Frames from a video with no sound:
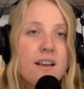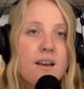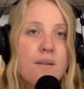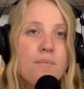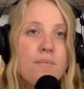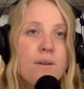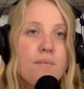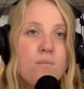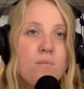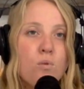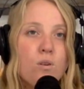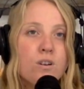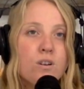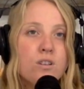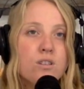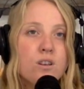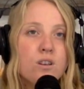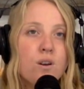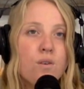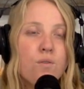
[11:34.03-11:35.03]
But more
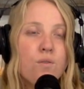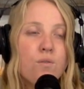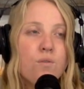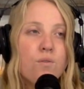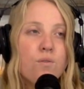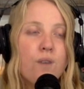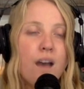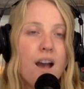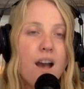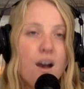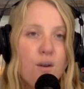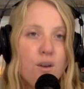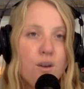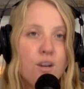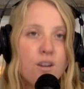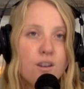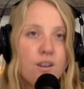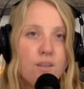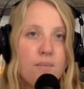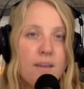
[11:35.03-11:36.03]
so, how can
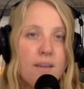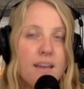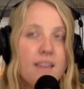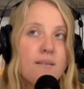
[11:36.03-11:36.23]
you make